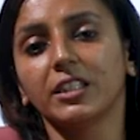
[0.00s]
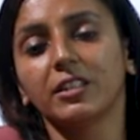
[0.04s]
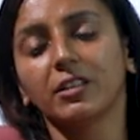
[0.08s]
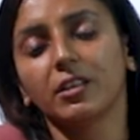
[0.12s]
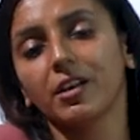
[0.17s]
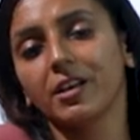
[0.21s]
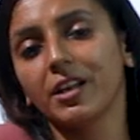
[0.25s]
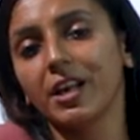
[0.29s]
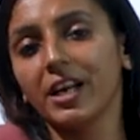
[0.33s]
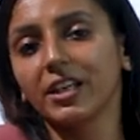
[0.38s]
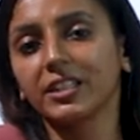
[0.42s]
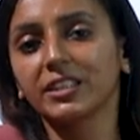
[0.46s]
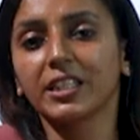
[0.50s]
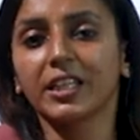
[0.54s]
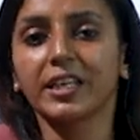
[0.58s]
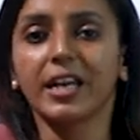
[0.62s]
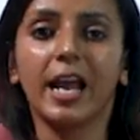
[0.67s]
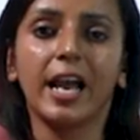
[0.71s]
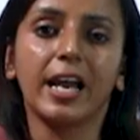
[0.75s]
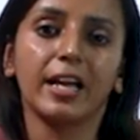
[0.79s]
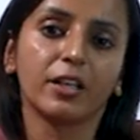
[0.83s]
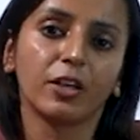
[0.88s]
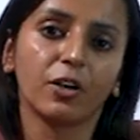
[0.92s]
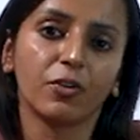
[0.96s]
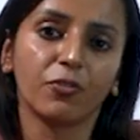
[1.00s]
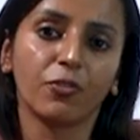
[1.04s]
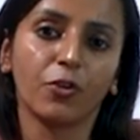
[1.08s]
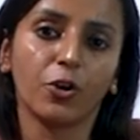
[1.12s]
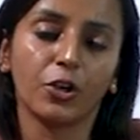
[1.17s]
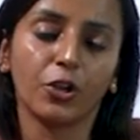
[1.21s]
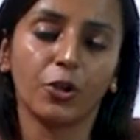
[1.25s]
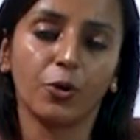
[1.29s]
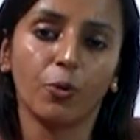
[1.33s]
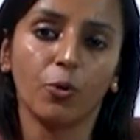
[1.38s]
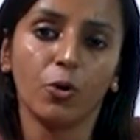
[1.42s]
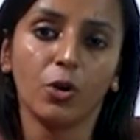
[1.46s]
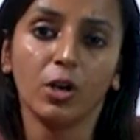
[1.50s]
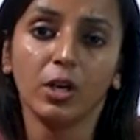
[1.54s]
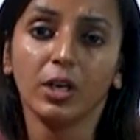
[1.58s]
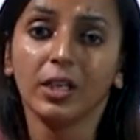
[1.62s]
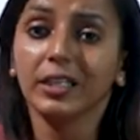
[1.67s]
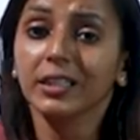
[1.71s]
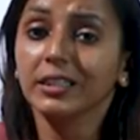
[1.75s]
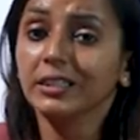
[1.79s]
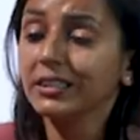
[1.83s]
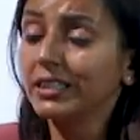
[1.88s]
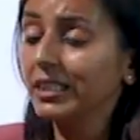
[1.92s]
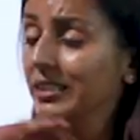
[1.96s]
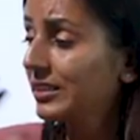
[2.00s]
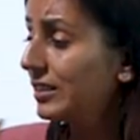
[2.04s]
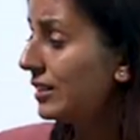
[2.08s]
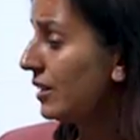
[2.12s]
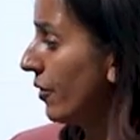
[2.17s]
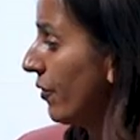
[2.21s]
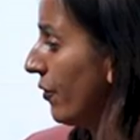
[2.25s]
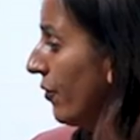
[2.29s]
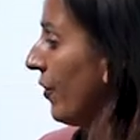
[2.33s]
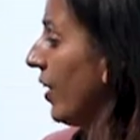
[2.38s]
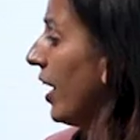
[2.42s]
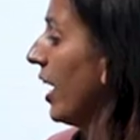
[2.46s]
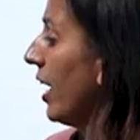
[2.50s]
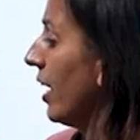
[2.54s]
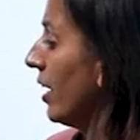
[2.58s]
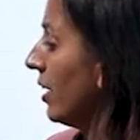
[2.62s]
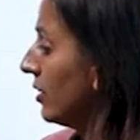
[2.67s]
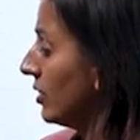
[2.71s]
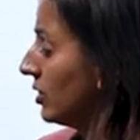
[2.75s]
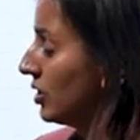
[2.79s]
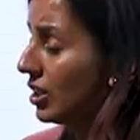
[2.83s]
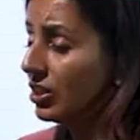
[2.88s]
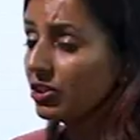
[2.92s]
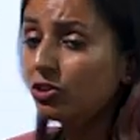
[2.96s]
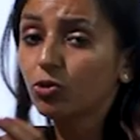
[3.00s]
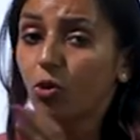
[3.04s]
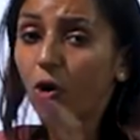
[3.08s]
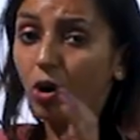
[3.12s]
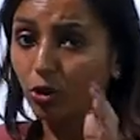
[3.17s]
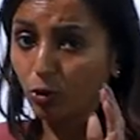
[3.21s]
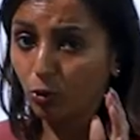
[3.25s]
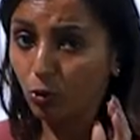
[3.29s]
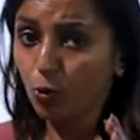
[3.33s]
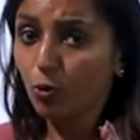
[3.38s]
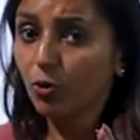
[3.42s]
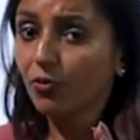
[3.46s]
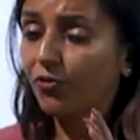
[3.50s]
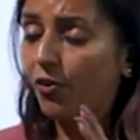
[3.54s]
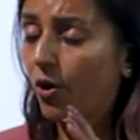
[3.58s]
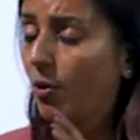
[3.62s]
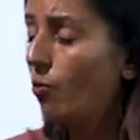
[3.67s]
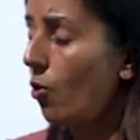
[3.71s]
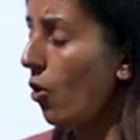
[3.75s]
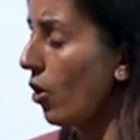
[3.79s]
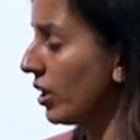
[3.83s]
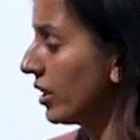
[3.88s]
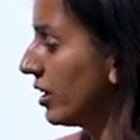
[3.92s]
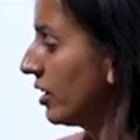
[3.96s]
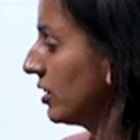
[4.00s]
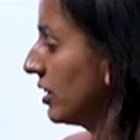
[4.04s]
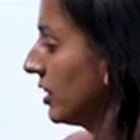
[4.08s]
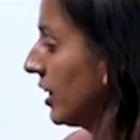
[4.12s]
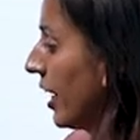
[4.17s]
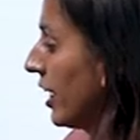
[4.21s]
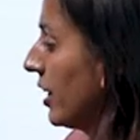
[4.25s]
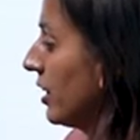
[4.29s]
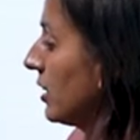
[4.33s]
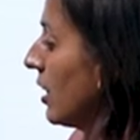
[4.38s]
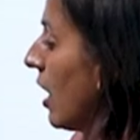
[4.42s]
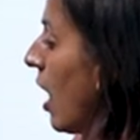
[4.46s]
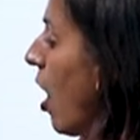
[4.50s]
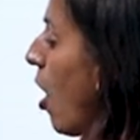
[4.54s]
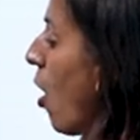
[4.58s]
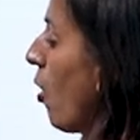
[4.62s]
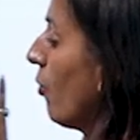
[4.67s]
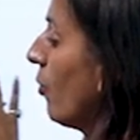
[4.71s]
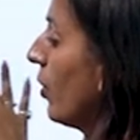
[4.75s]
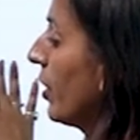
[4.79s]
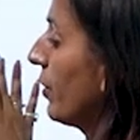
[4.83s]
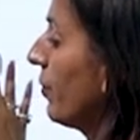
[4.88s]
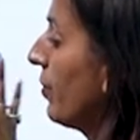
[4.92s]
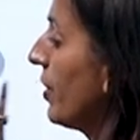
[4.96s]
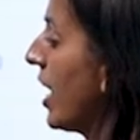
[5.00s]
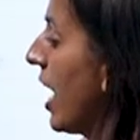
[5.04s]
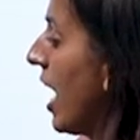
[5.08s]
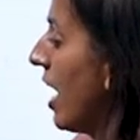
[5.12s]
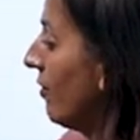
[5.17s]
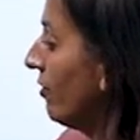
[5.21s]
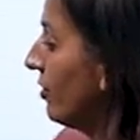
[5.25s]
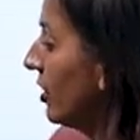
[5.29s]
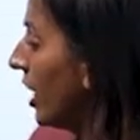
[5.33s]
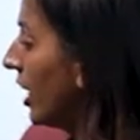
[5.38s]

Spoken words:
it creates an error. This is the way, just continue from all the things, how we have